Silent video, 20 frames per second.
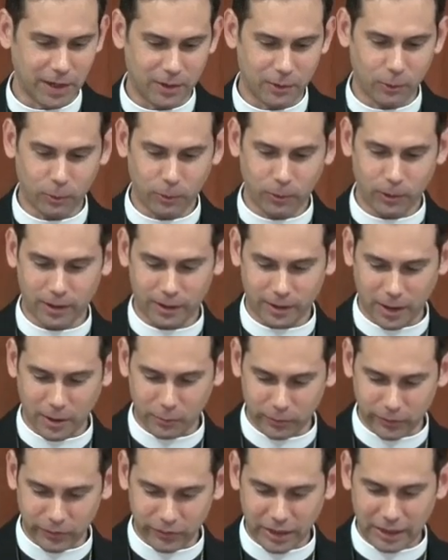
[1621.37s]
a whole
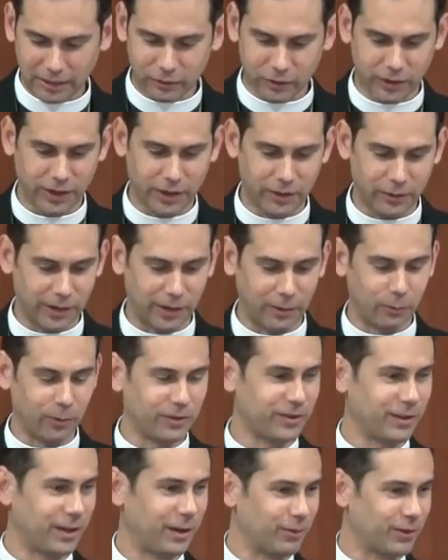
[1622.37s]
other section here that I
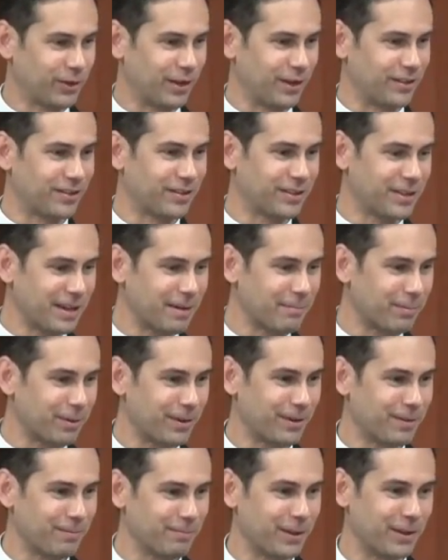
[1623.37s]
was, I was going to skip,
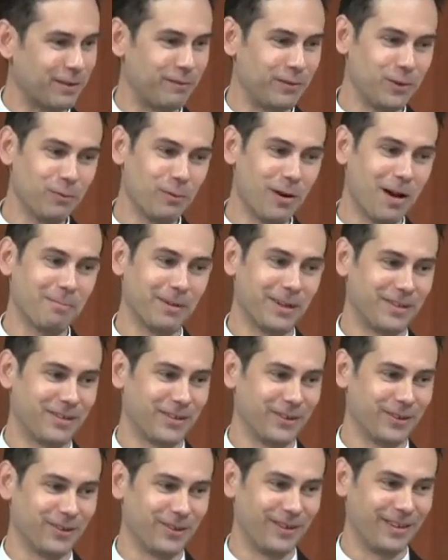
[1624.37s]
but if you want me
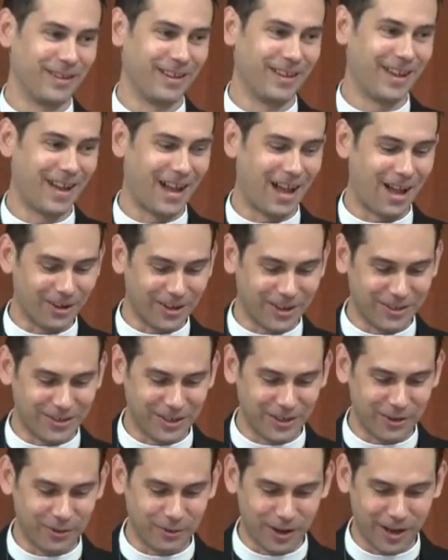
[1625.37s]
to, I'll
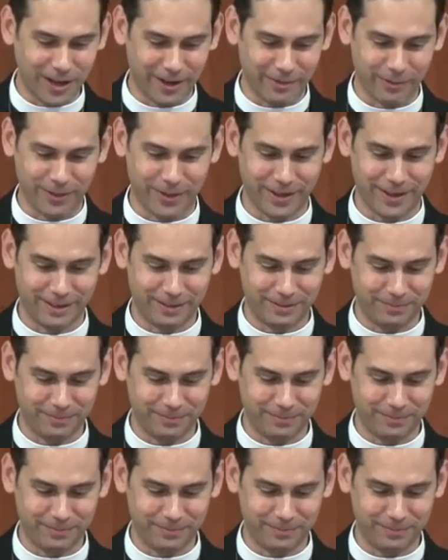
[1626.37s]
continue on with it.